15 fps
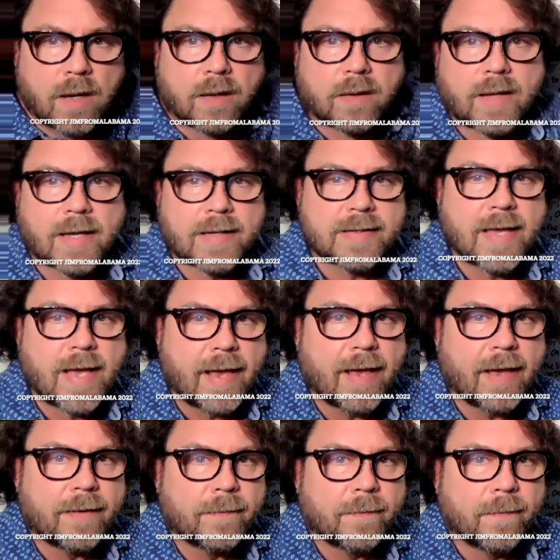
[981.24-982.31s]
like
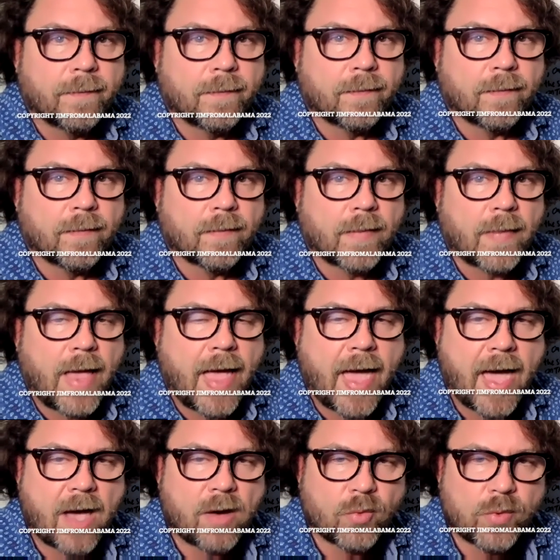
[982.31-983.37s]
that?
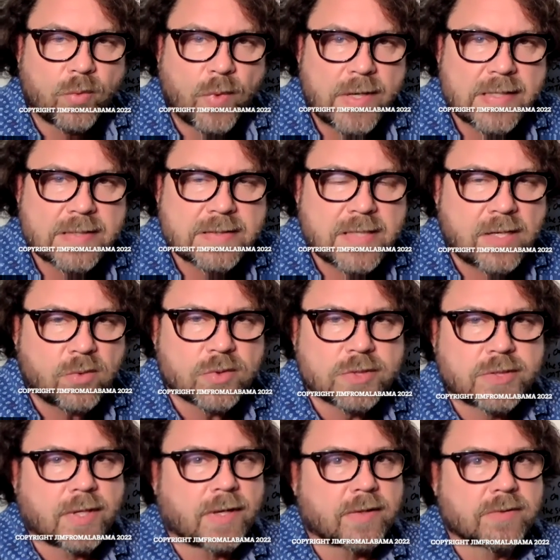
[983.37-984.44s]
How would we distinguish
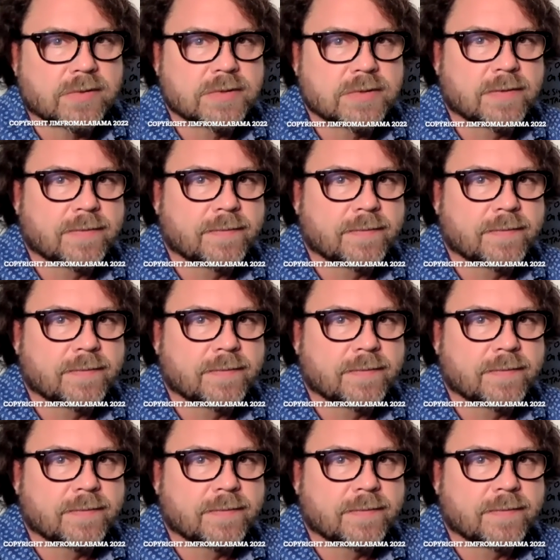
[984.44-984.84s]
those?